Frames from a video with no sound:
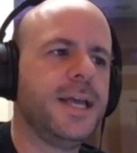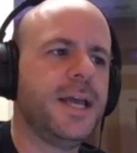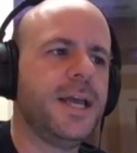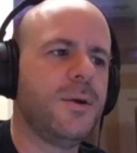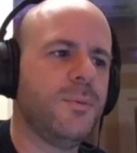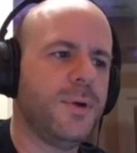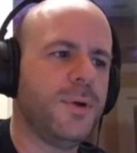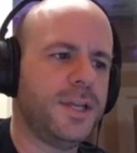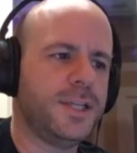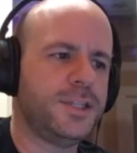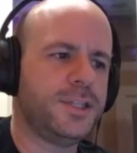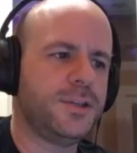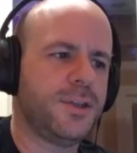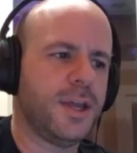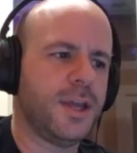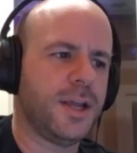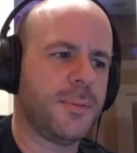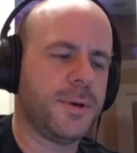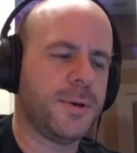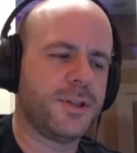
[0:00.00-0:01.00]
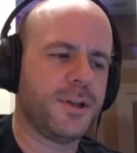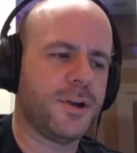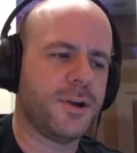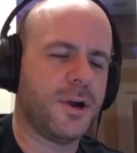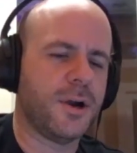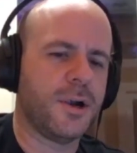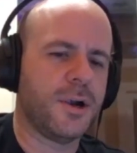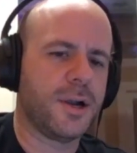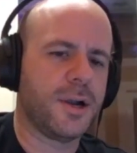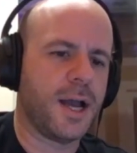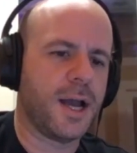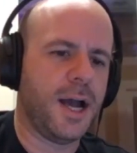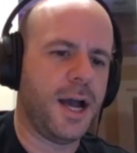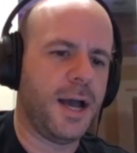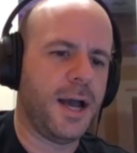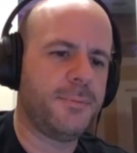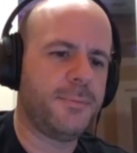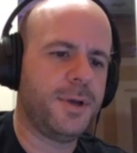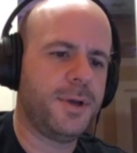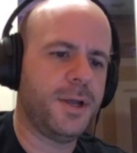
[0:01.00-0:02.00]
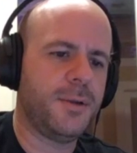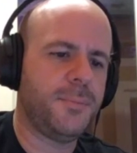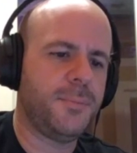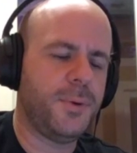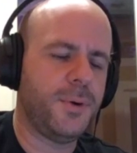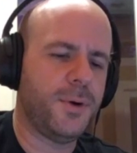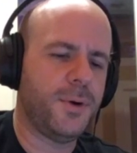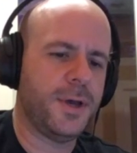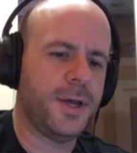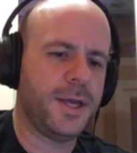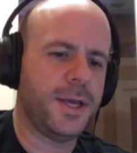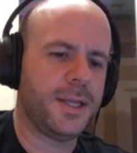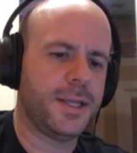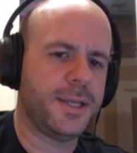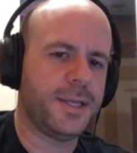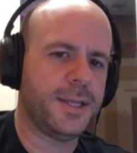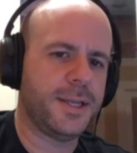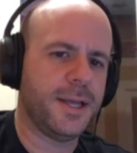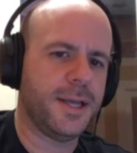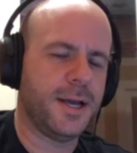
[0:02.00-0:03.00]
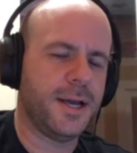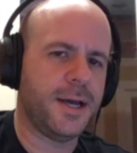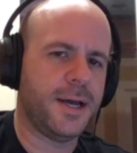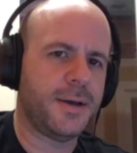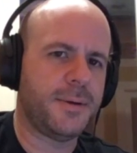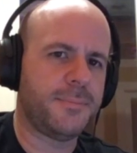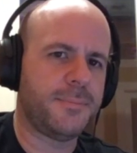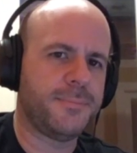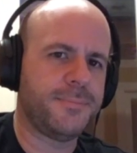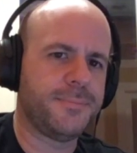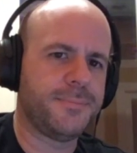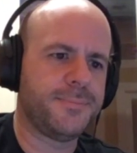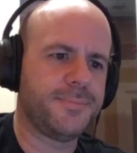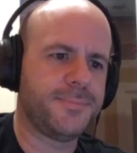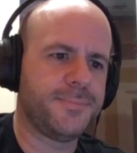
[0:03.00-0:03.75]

What did you think about their arc? I'm gonna put um,